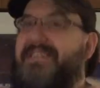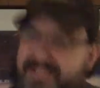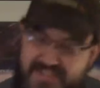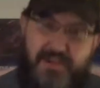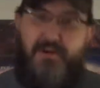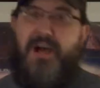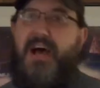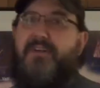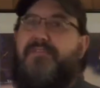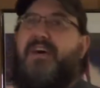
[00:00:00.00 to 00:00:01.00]
0
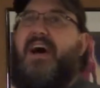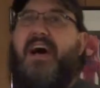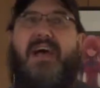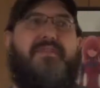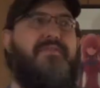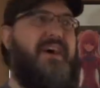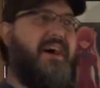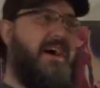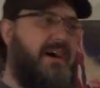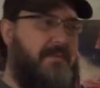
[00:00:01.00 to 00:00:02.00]
out of 5,
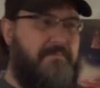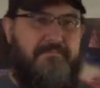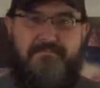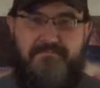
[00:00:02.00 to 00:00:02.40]
I